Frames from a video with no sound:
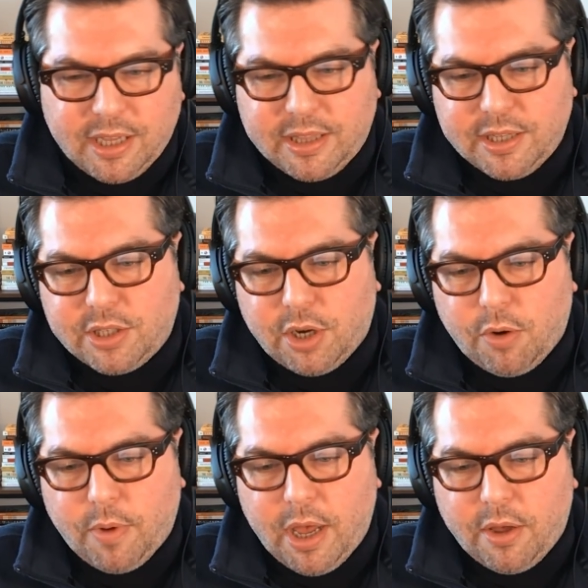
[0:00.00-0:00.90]
like this
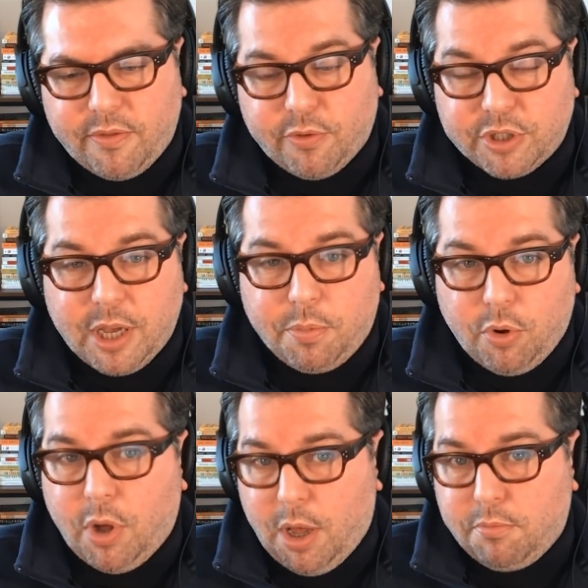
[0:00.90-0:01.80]
around, for
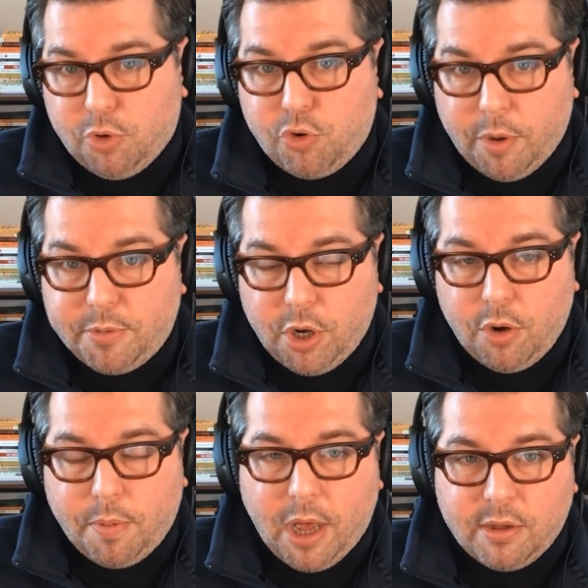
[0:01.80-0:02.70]
example,
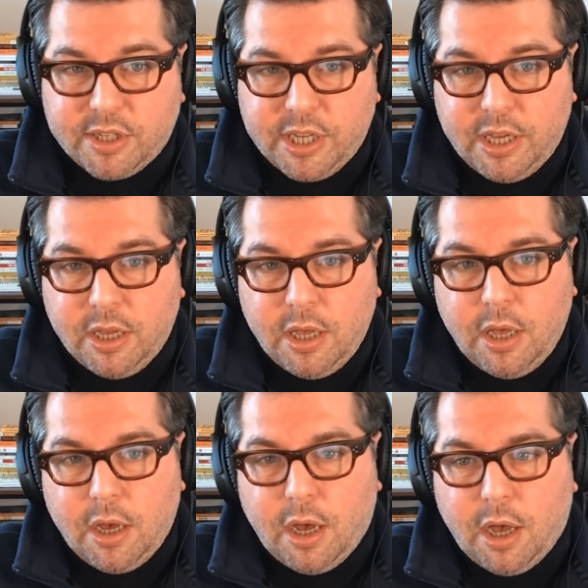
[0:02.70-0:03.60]
crypto policy,
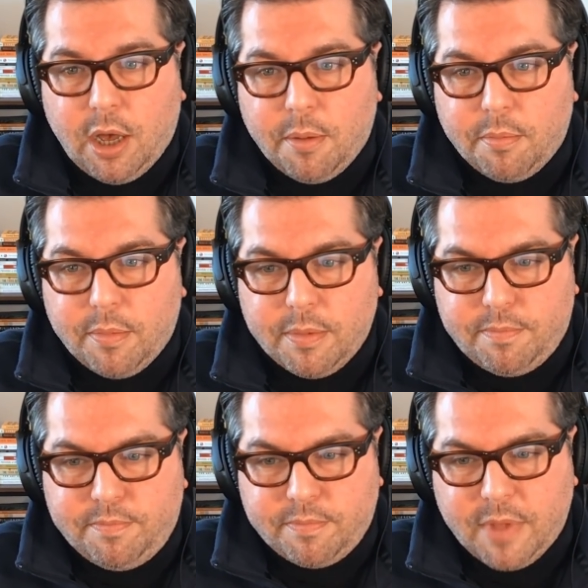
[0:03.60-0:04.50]
and
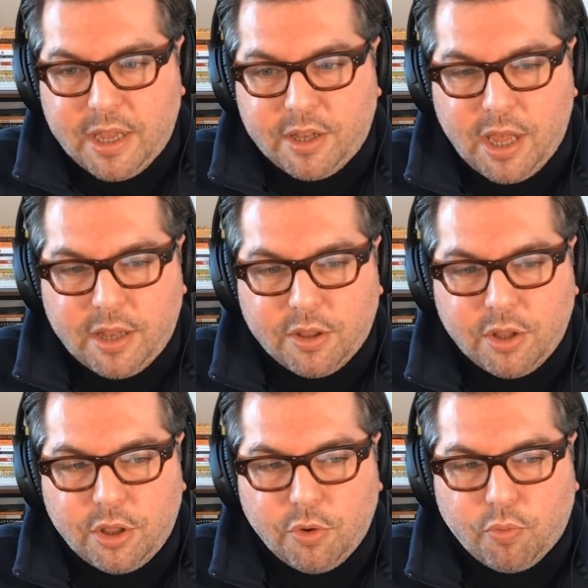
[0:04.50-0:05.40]

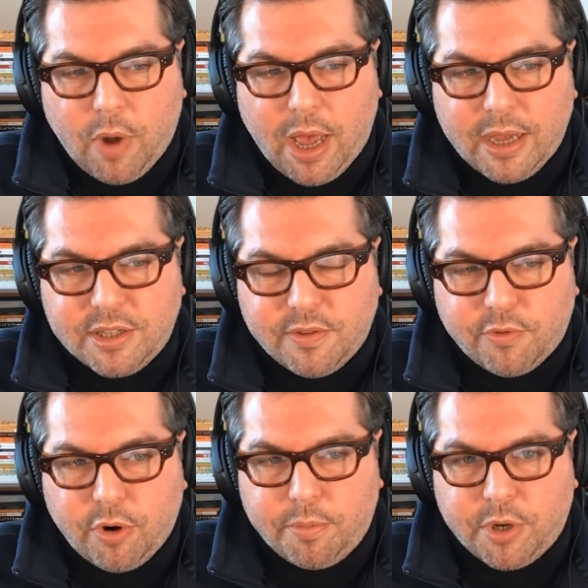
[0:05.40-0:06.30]
the rise
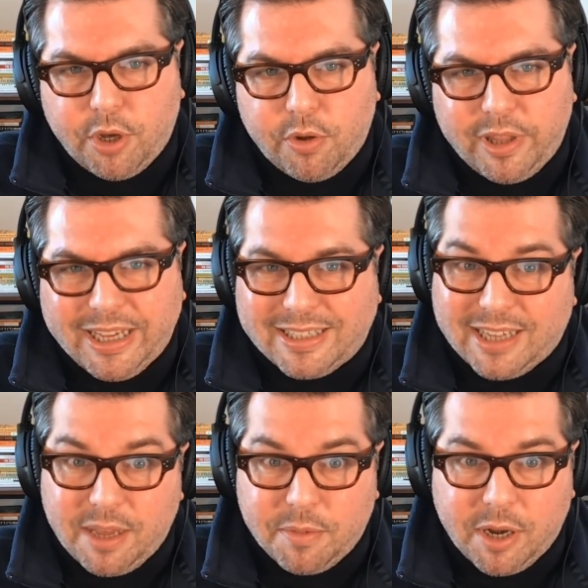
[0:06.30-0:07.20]
of crypto, the
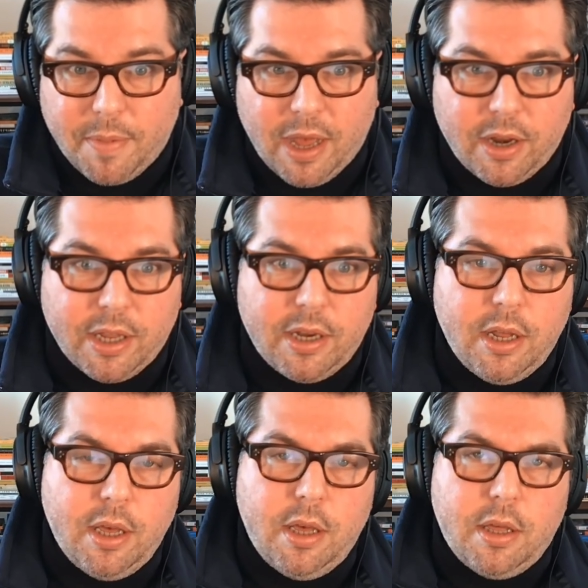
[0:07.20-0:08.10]
excitement about it,
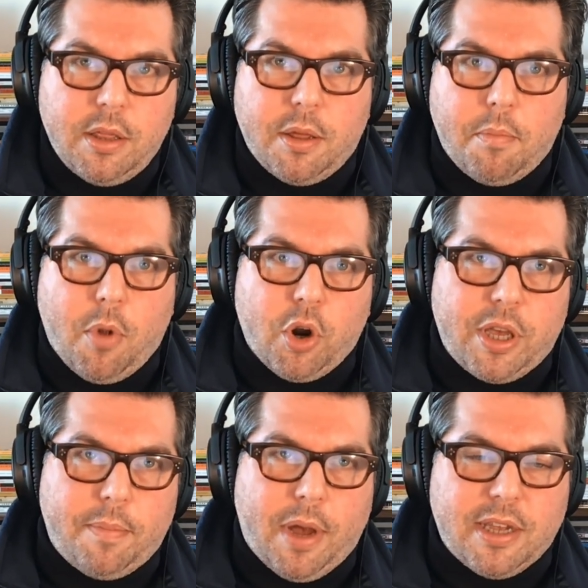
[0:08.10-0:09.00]
the
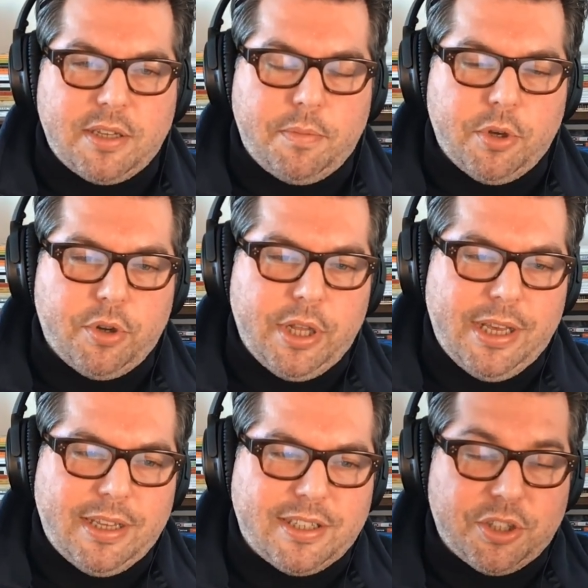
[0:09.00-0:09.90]
market
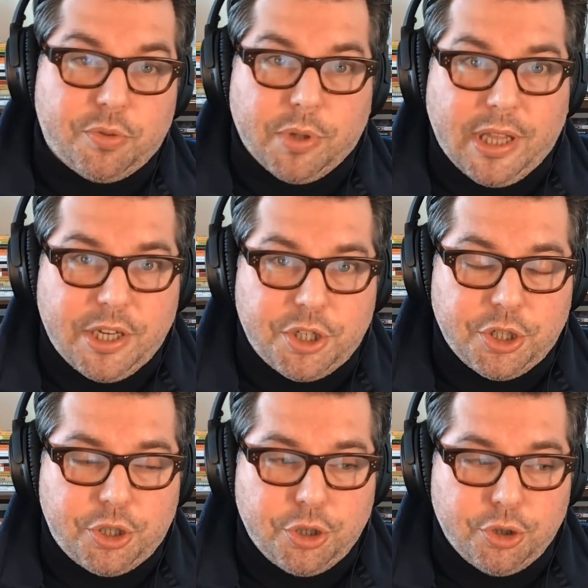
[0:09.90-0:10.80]
possibilities, its
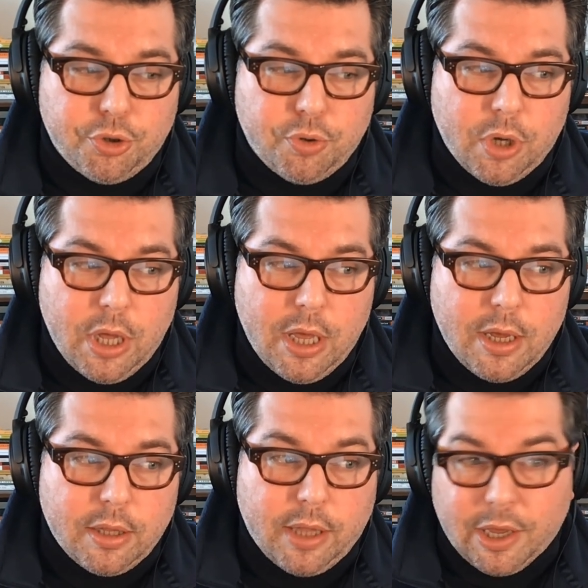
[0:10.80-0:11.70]
relation to
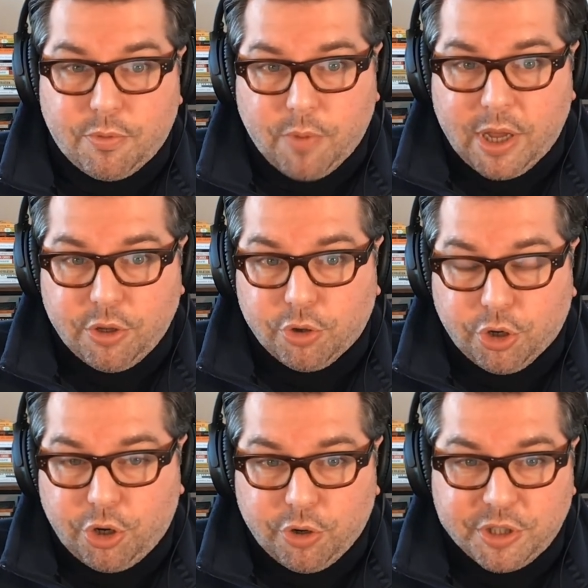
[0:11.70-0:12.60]
like regular
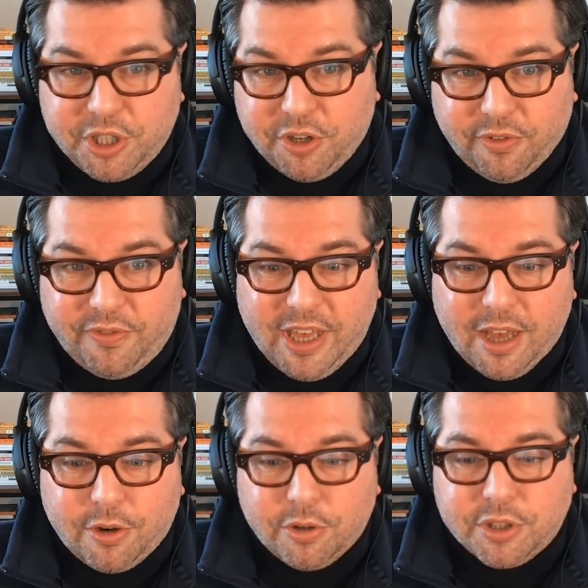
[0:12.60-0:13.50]
currency or
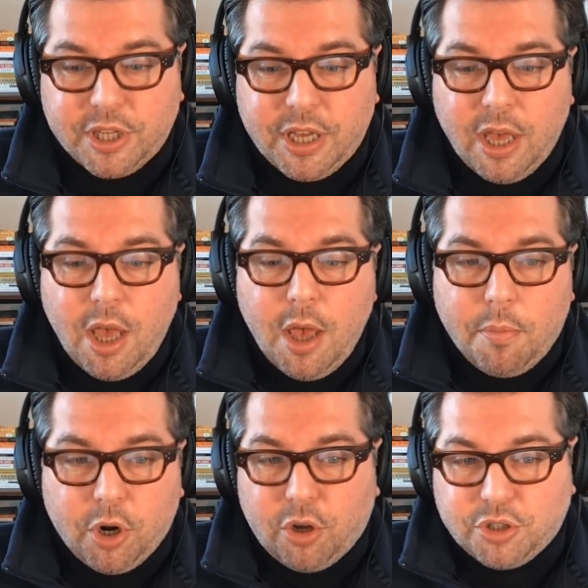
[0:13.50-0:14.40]
fiat currency,
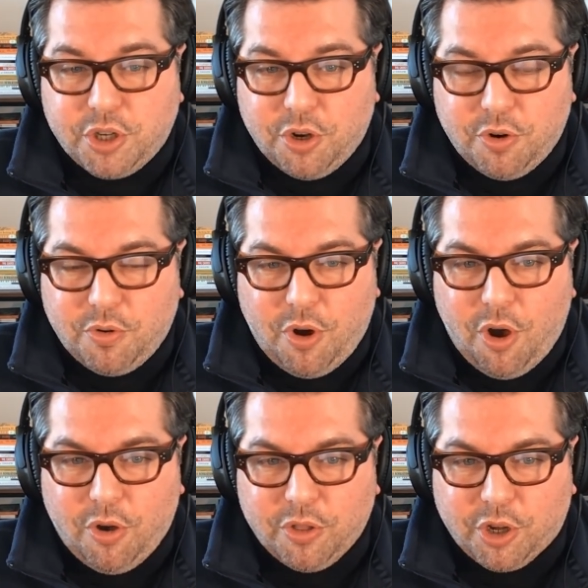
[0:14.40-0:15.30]
but also
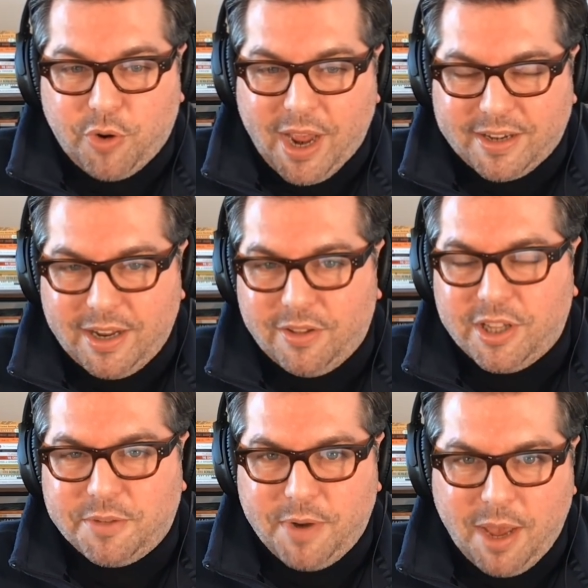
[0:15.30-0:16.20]
all the crackdown
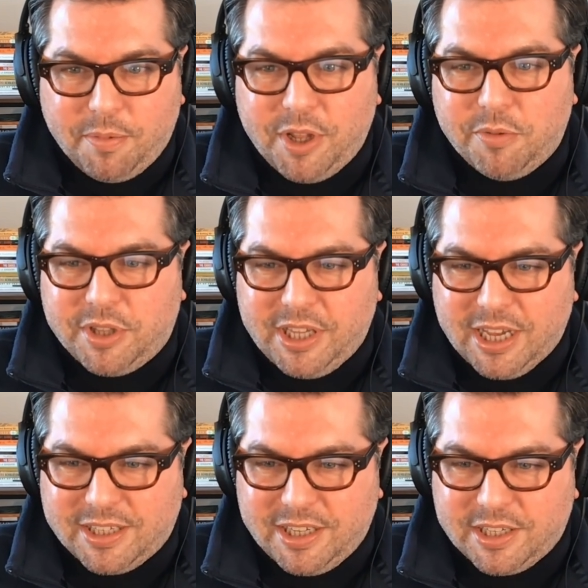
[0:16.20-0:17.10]
that's been happening with
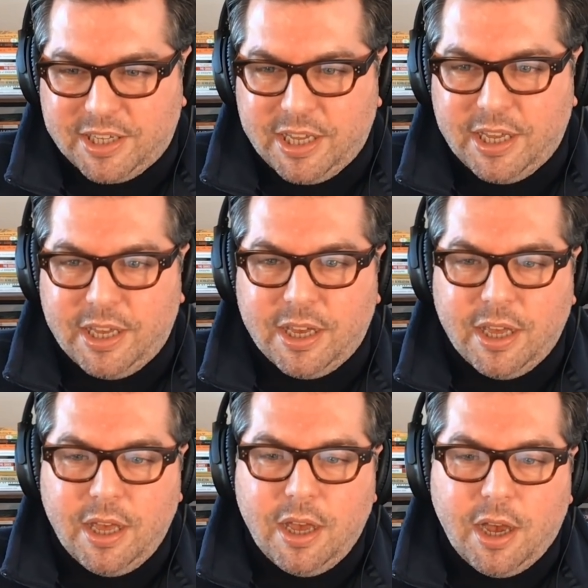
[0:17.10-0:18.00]
the
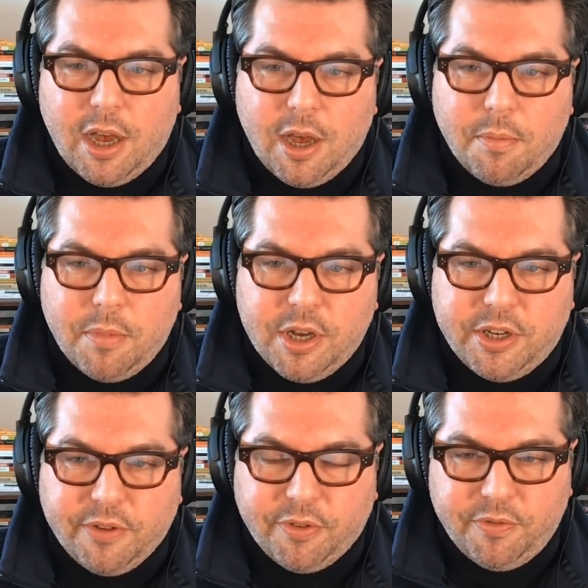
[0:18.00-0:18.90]
SEC.
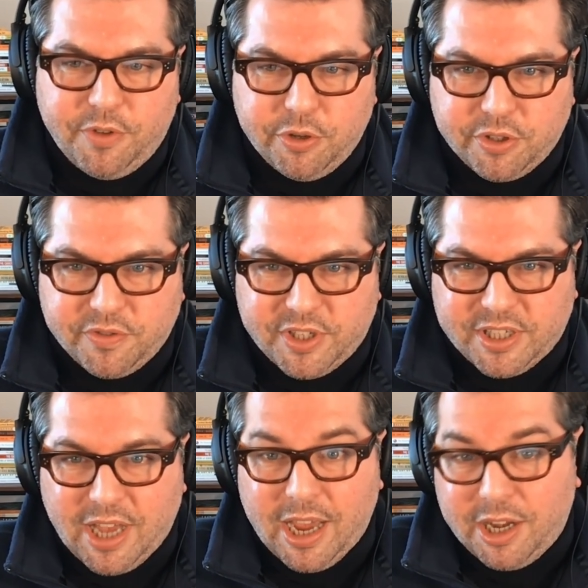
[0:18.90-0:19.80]
Different views of
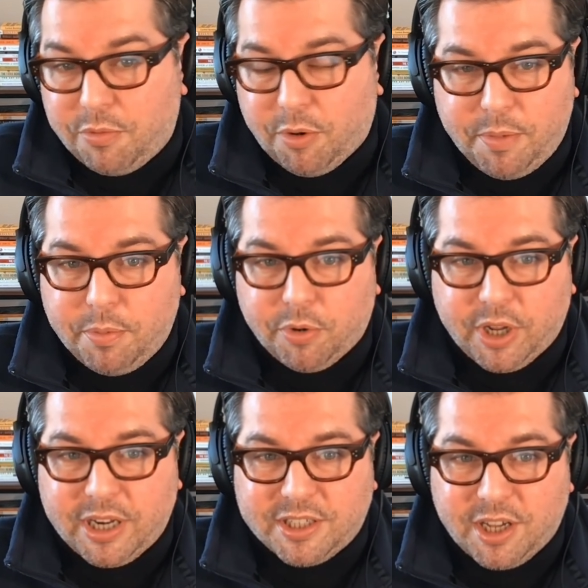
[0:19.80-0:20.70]
society where people are
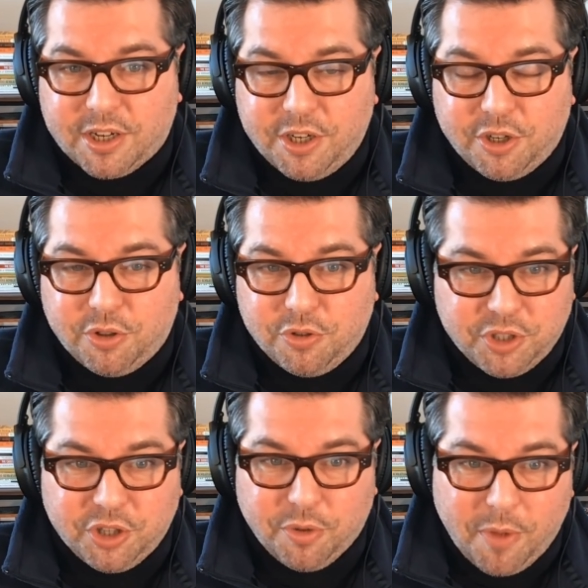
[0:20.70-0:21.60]
getting sucked into
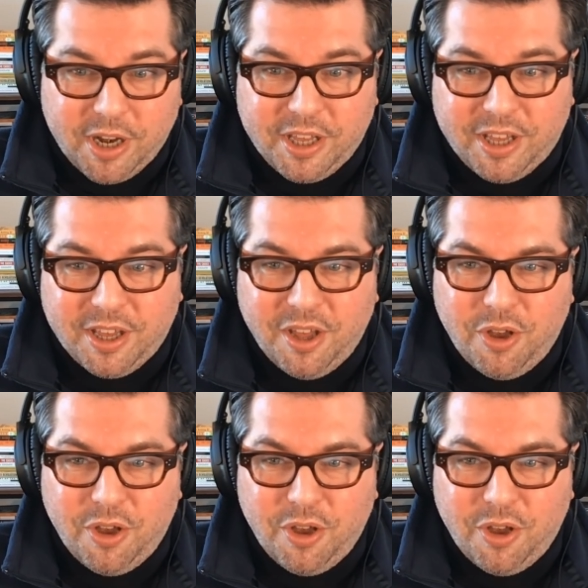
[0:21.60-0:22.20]
losing their money